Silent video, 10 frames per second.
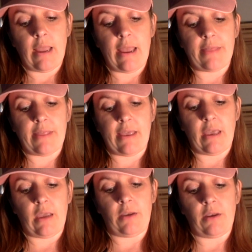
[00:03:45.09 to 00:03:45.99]
and
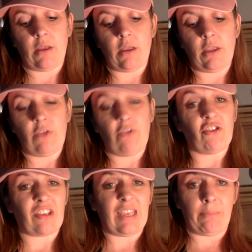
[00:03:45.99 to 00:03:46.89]
then you
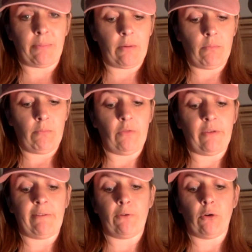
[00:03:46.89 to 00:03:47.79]
just keep
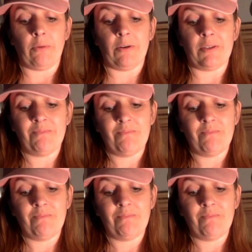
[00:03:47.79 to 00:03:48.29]
moving forward.